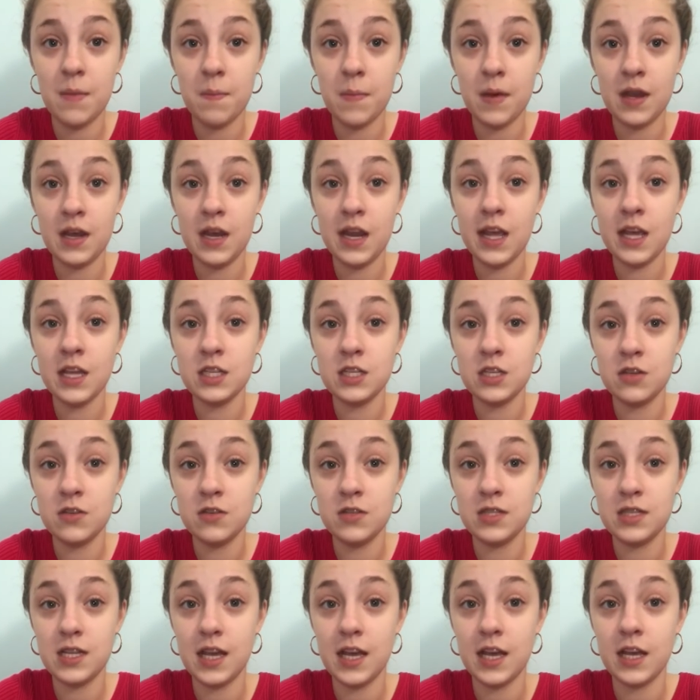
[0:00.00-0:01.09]
Monday and
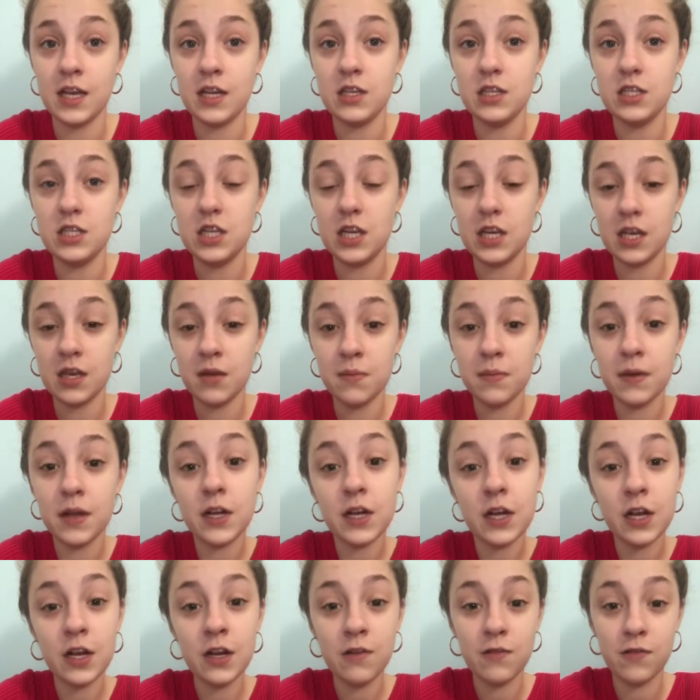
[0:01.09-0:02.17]
Tuesday, chicken
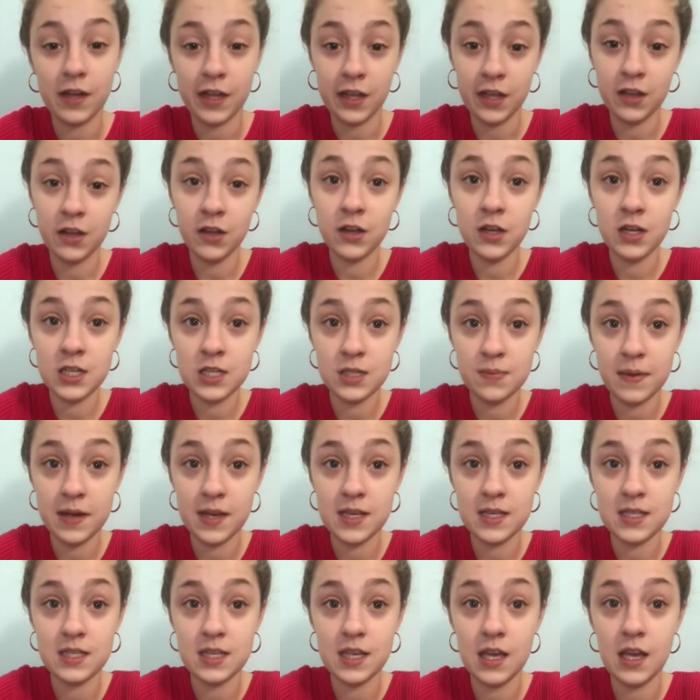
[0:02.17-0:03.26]
burger, regular or
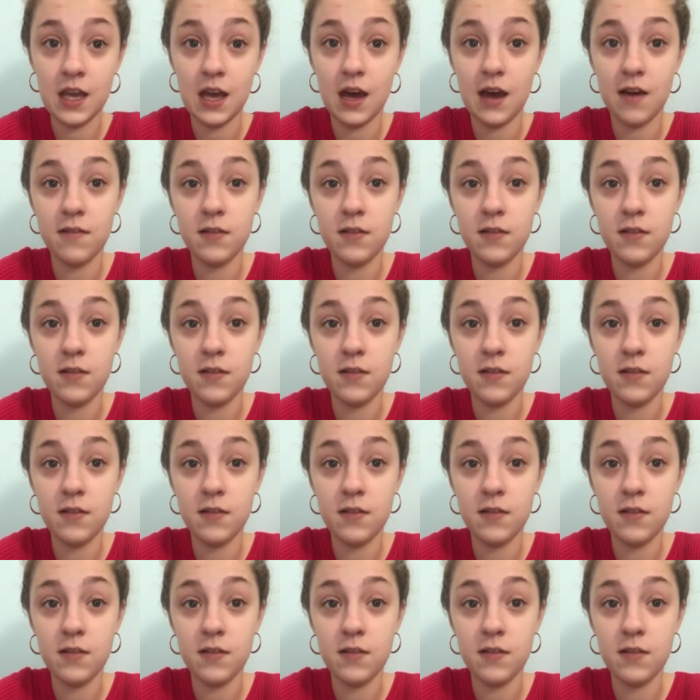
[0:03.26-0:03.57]
spicy,